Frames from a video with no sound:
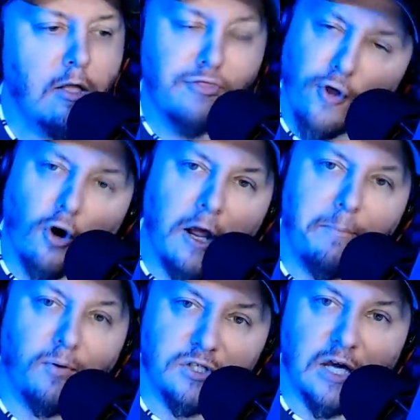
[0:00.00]

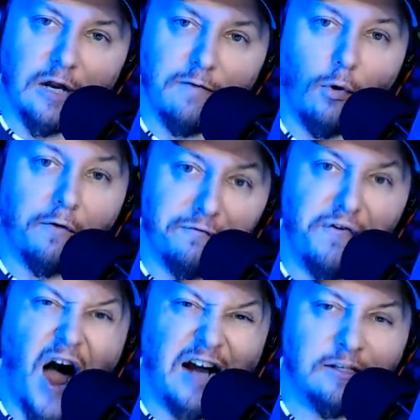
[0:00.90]
30% of you are
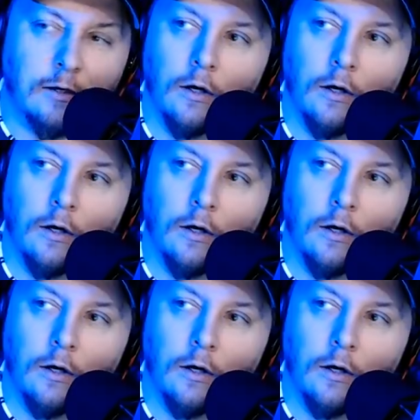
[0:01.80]
fucked.